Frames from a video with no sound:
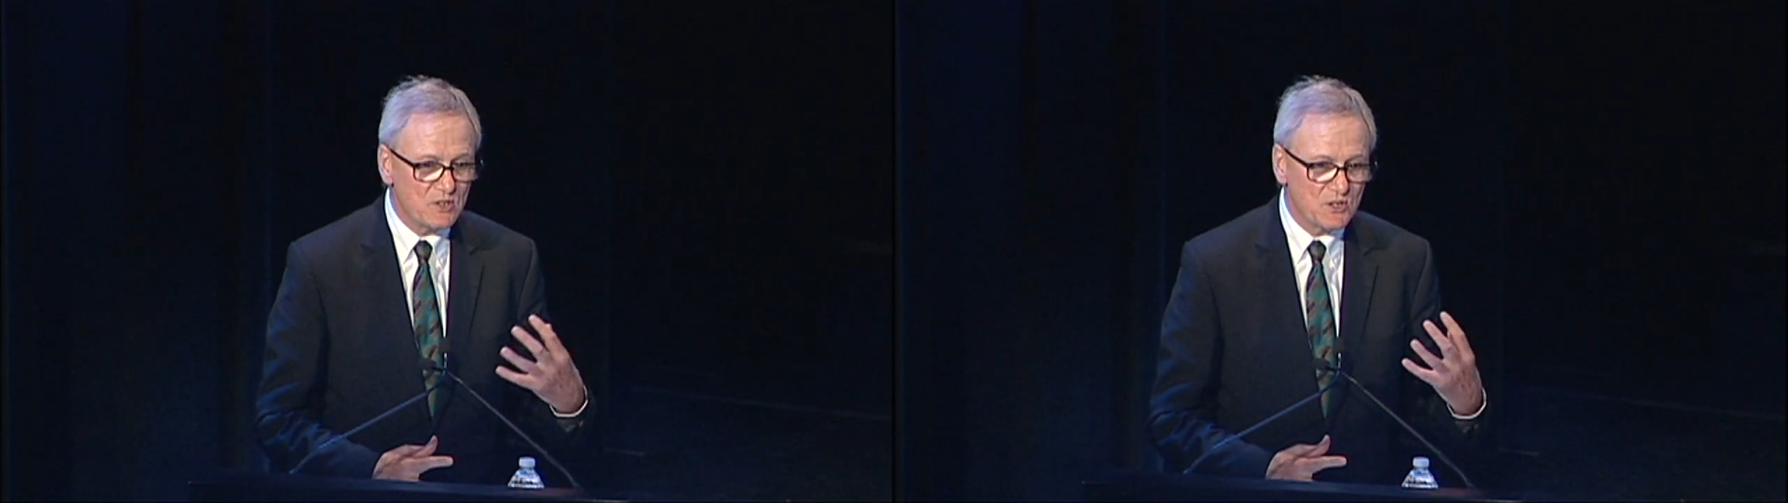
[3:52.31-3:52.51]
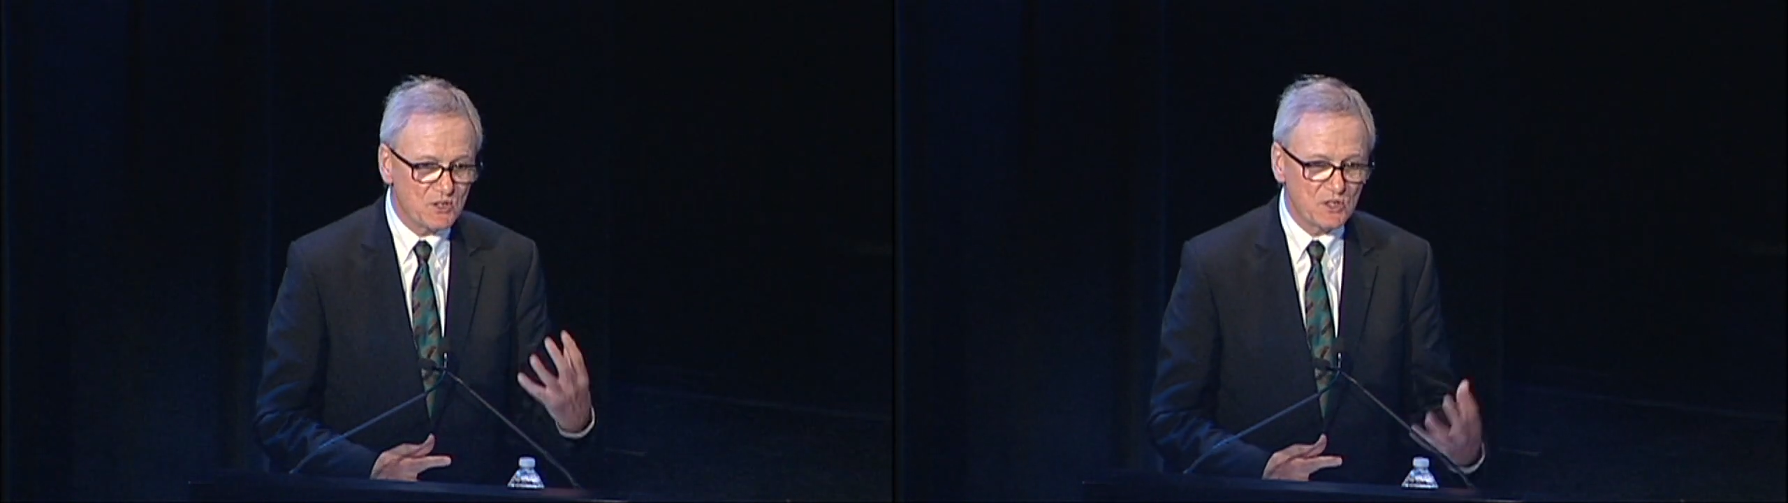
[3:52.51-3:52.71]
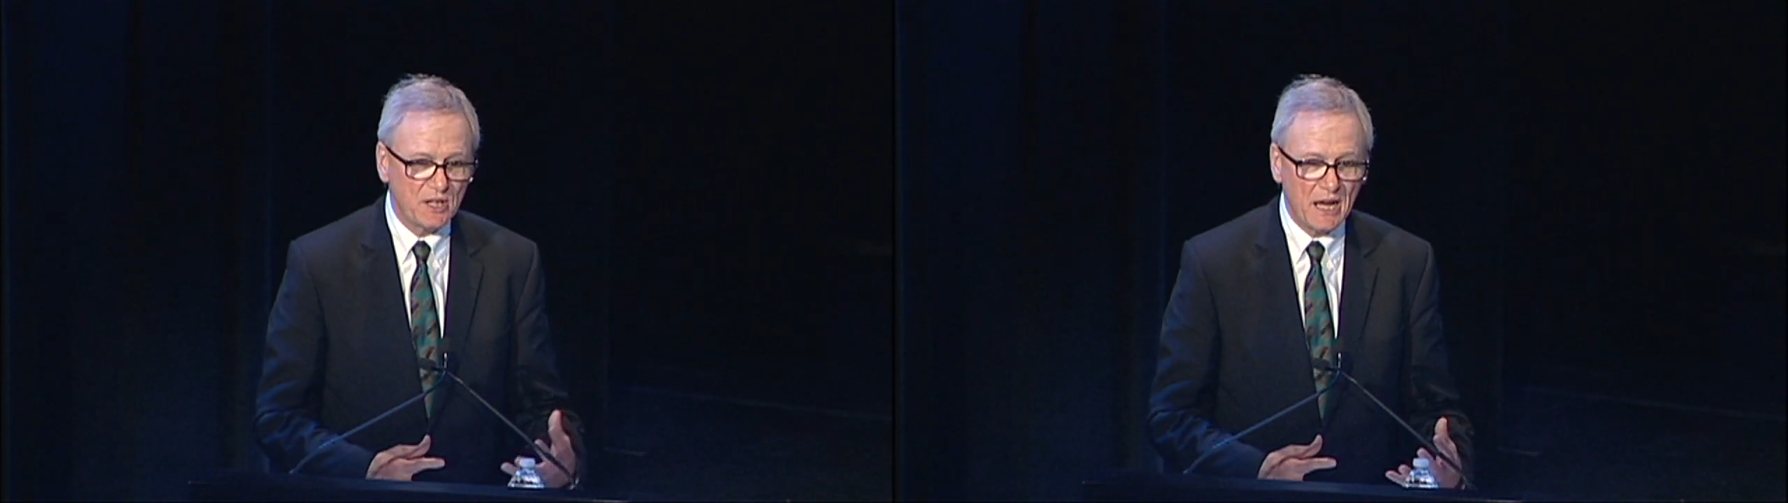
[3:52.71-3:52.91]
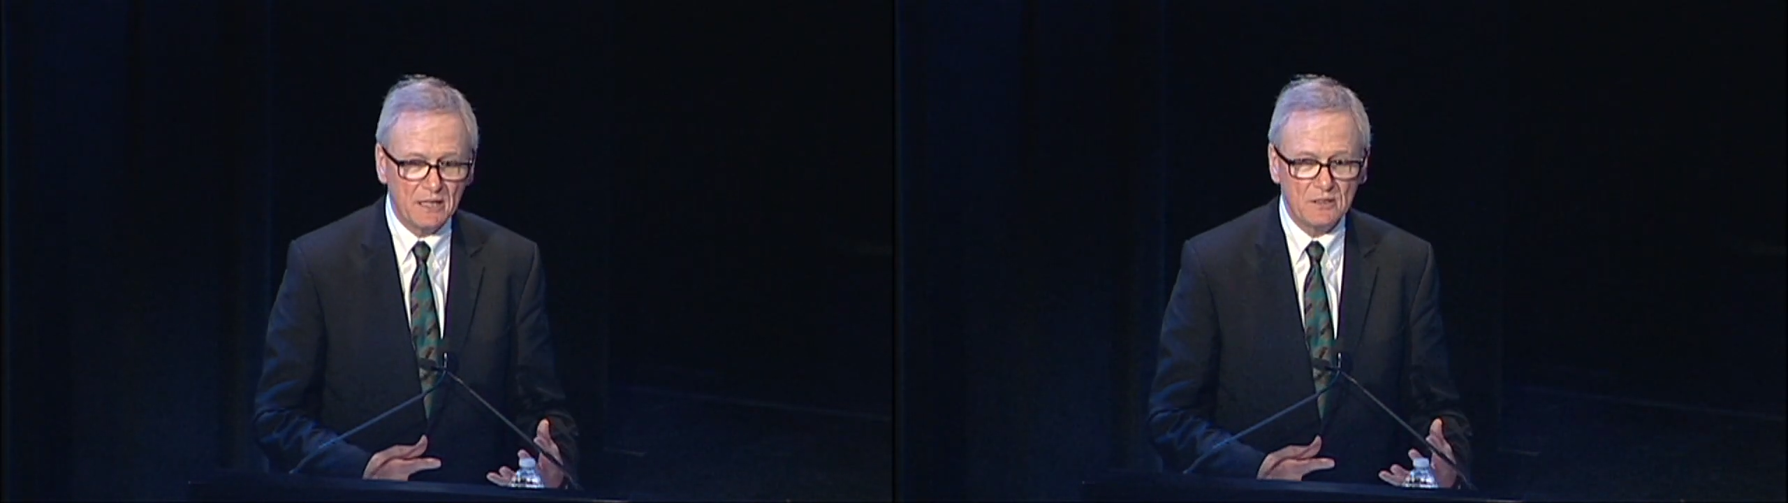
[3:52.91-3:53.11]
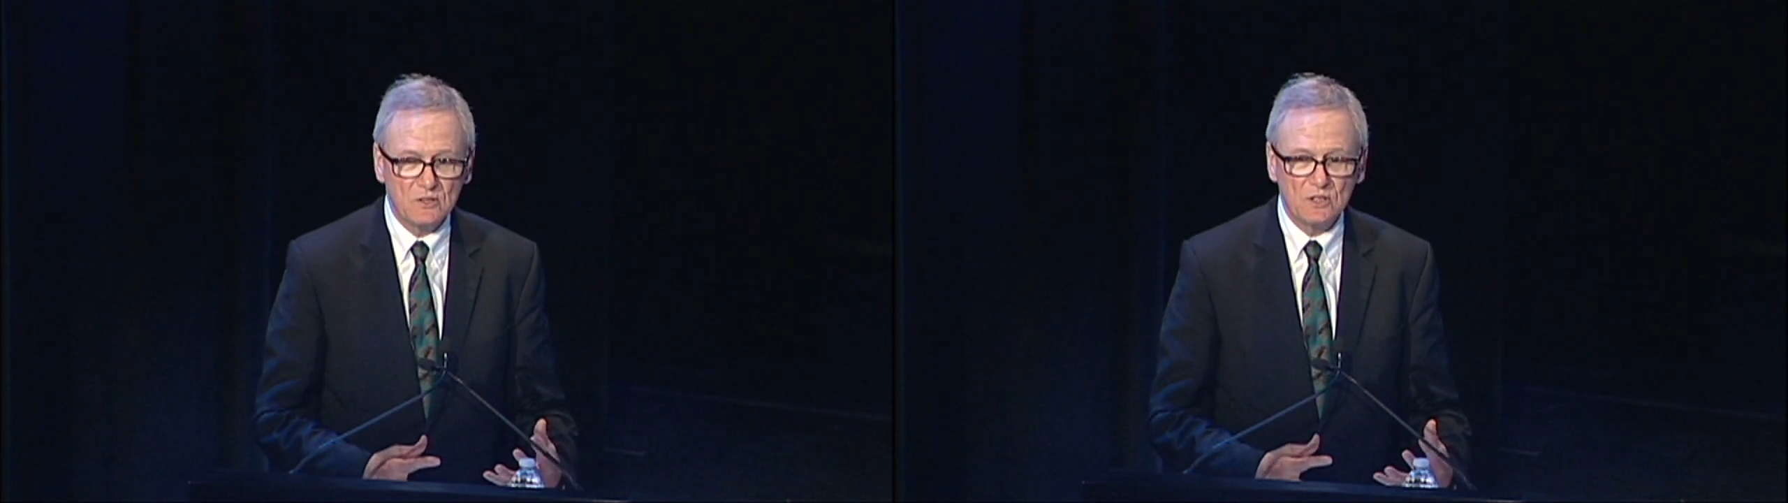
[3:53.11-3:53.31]

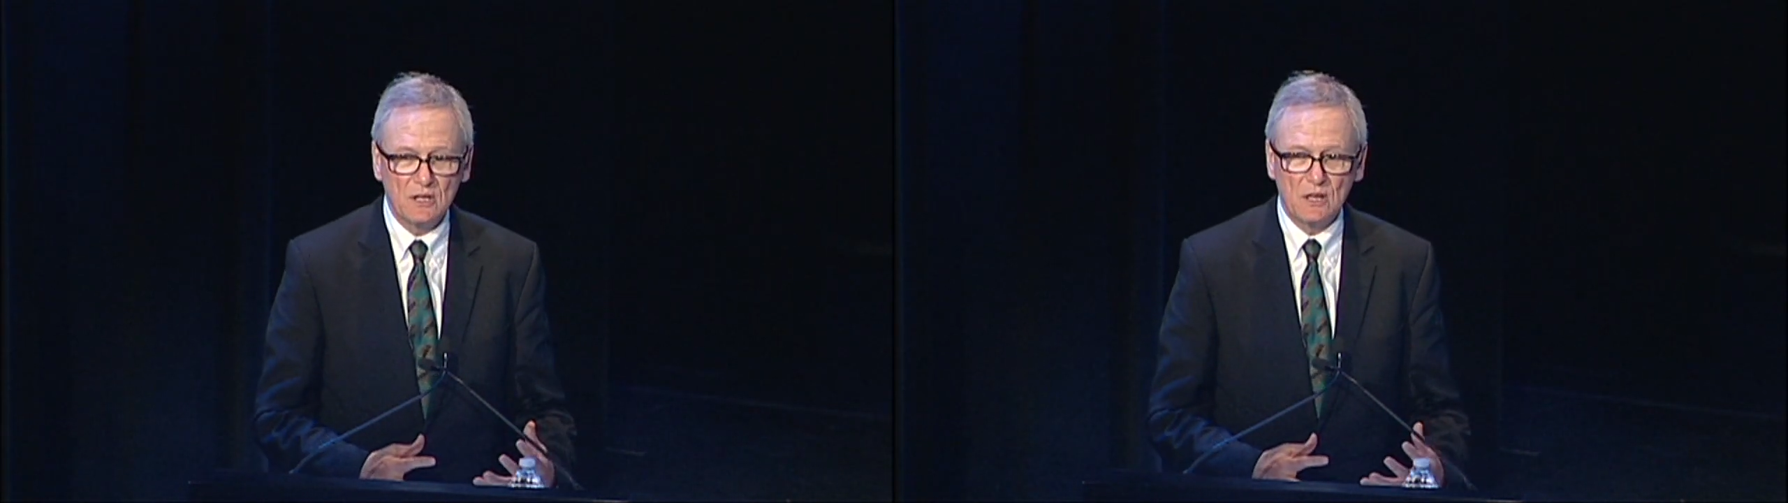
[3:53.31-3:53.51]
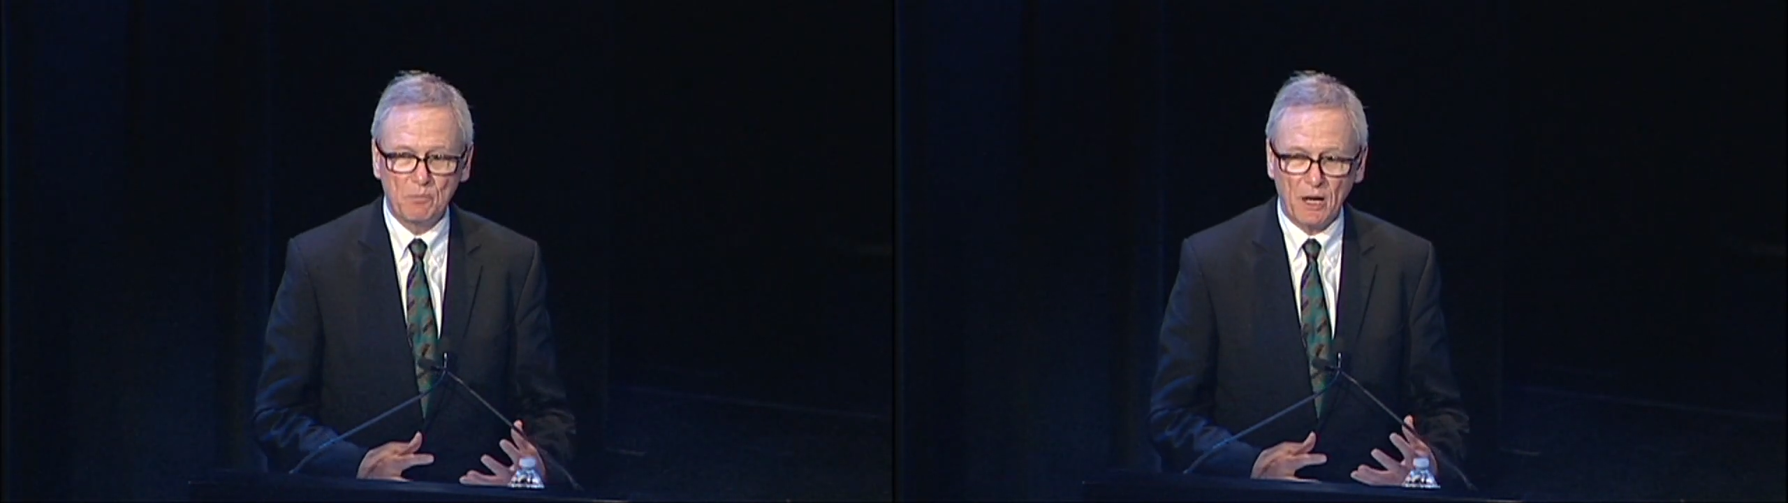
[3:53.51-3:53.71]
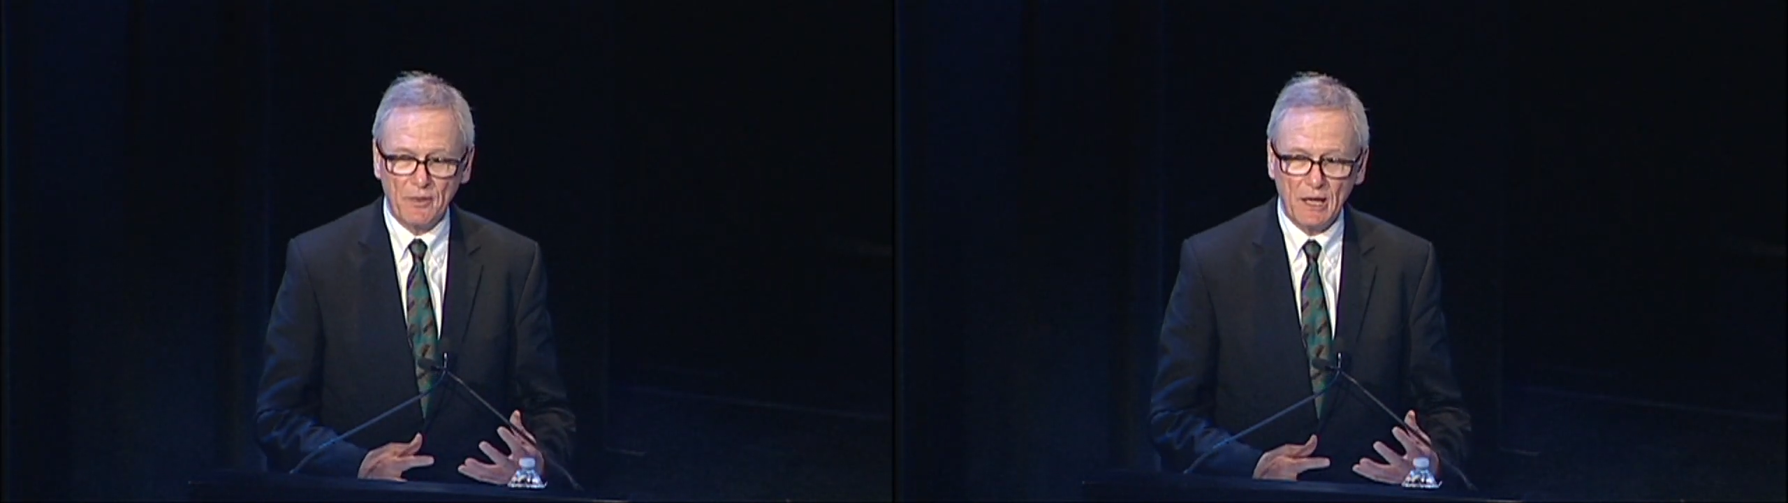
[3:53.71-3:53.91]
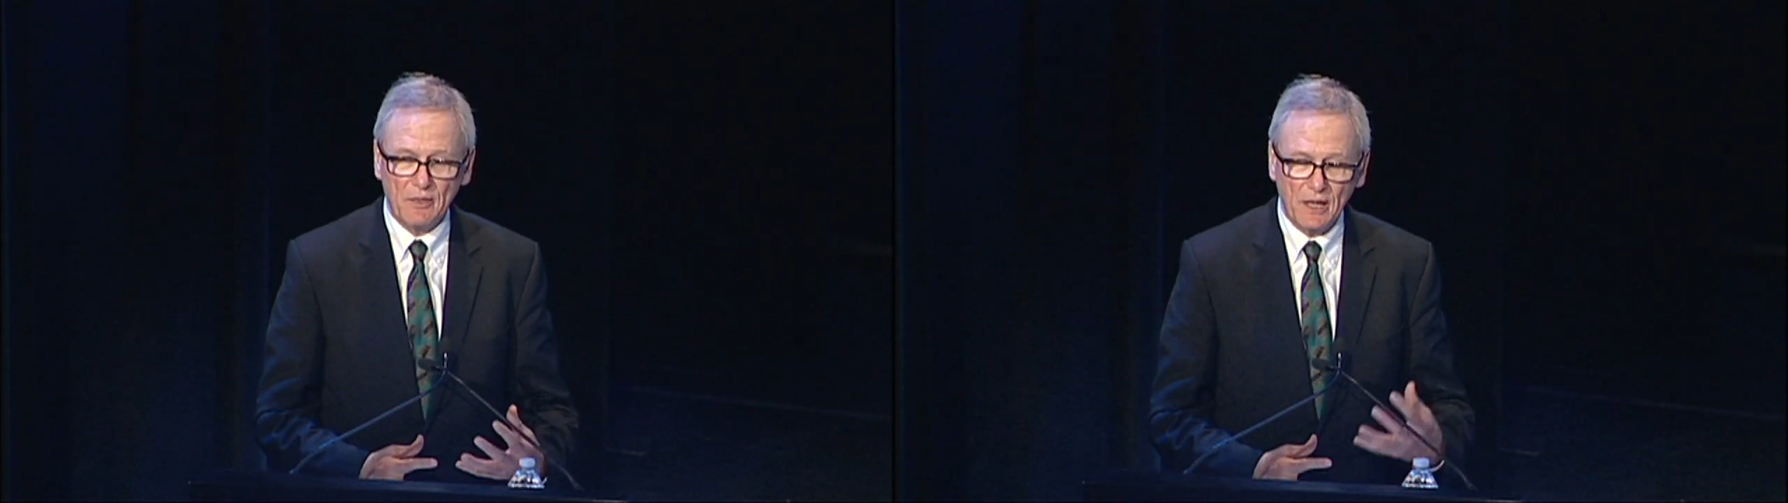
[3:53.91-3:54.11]
sustained by their,